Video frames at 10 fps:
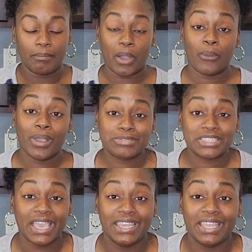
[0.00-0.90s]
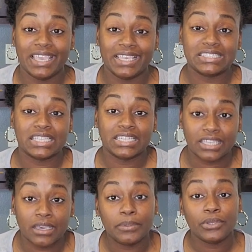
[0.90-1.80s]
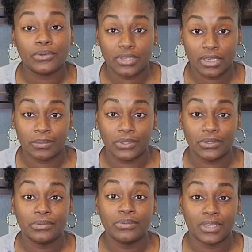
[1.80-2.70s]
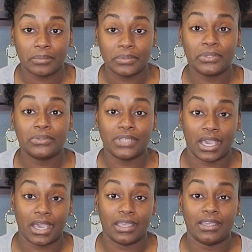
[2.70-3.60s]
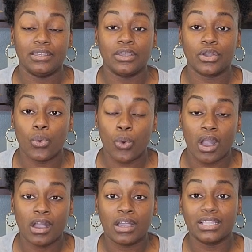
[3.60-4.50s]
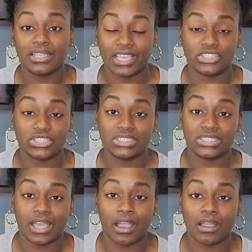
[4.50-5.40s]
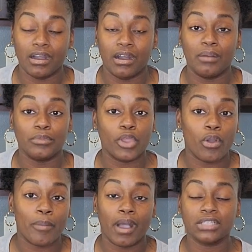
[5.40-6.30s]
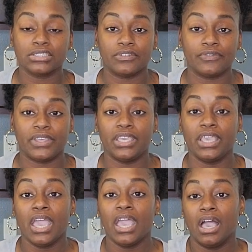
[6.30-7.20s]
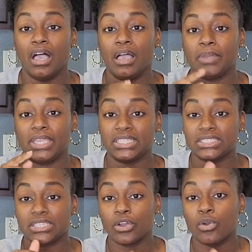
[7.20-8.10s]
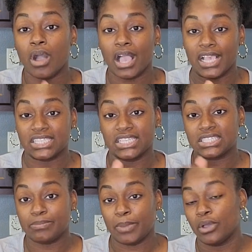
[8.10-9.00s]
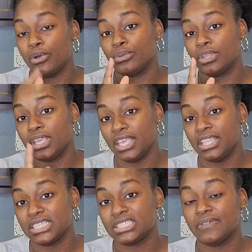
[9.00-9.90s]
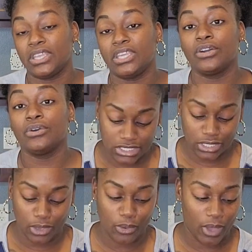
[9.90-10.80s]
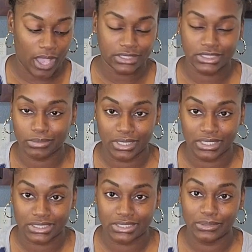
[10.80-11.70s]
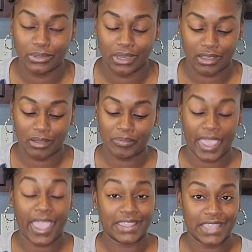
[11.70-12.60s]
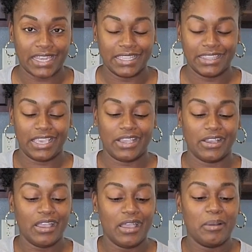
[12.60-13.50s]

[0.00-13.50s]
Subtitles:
My website is www.naquacollections.com. No apostrophe. And it's Naqua as it's spelled in this video. So I just wanted to add that in there.